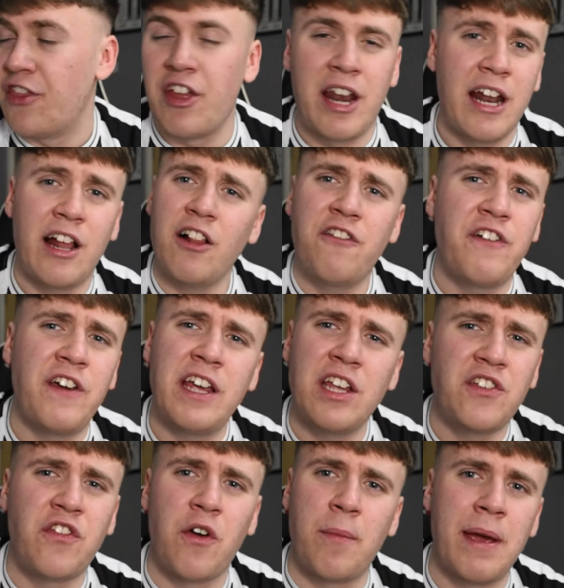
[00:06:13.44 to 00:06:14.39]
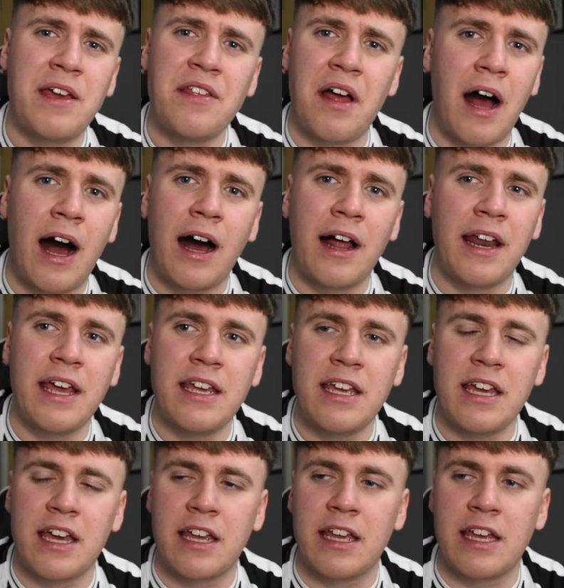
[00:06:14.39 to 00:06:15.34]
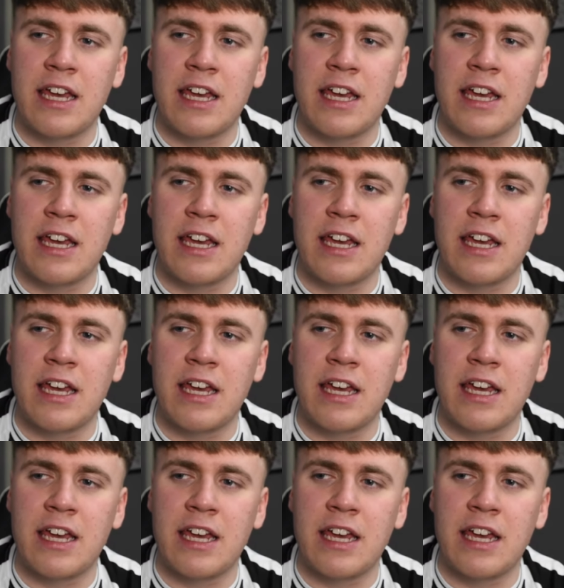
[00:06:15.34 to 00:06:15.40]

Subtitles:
The little things for me that are like,